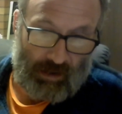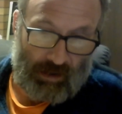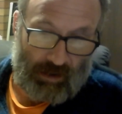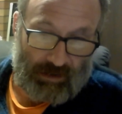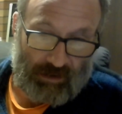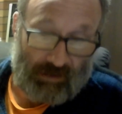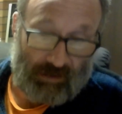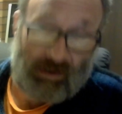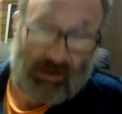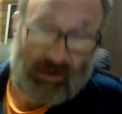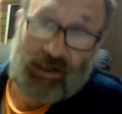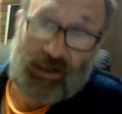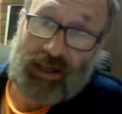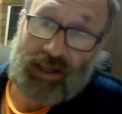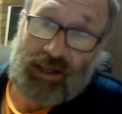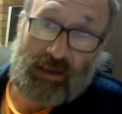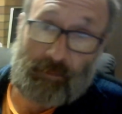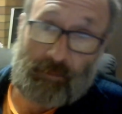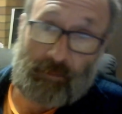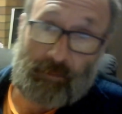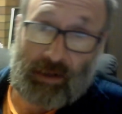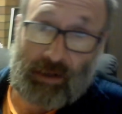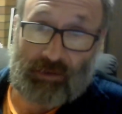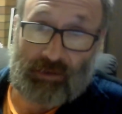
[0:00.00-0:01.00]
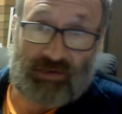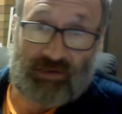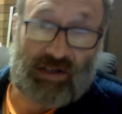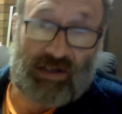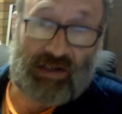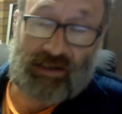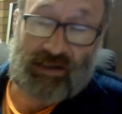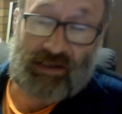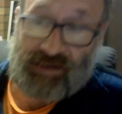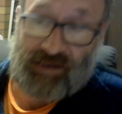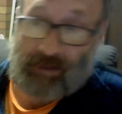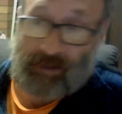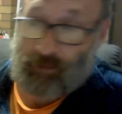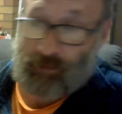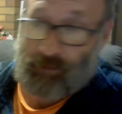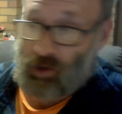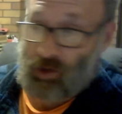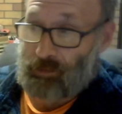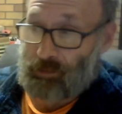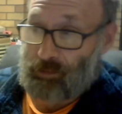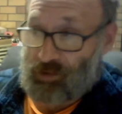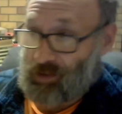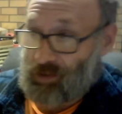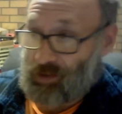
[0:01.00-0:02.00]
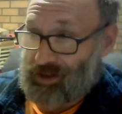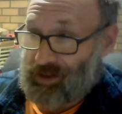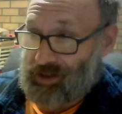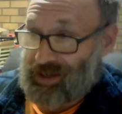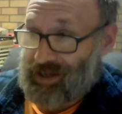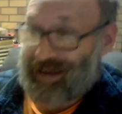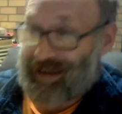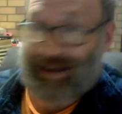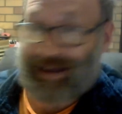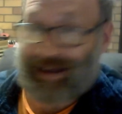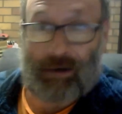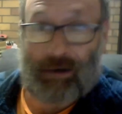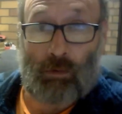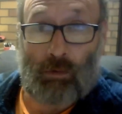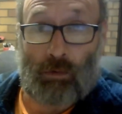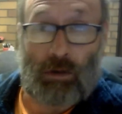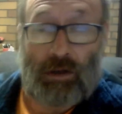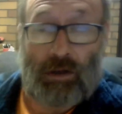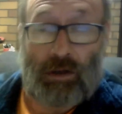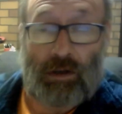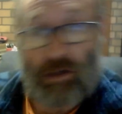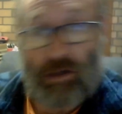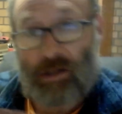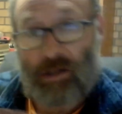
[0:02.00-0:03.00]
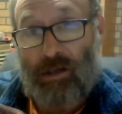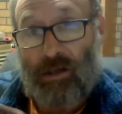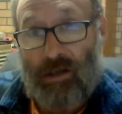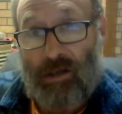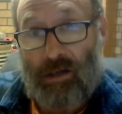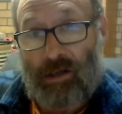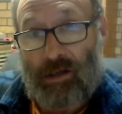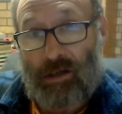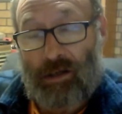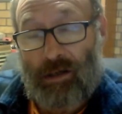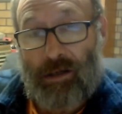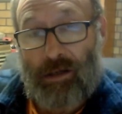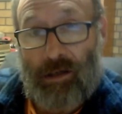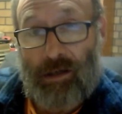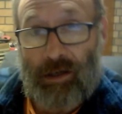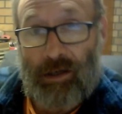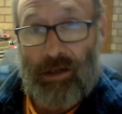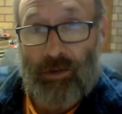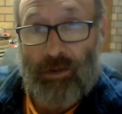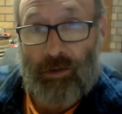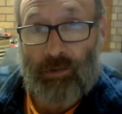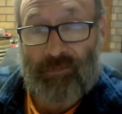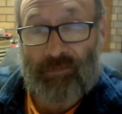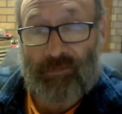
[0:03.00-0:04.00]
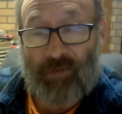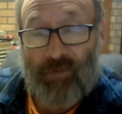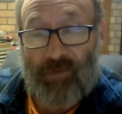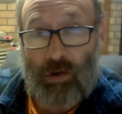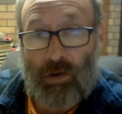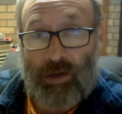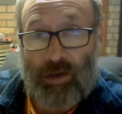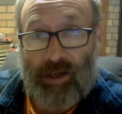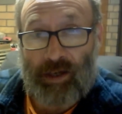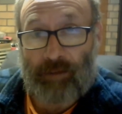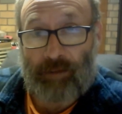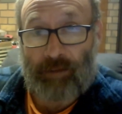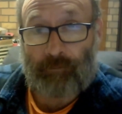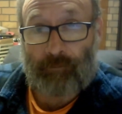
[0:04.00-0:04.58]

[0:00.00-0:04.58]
So I need to get the belts done sometime between now and Good Friday.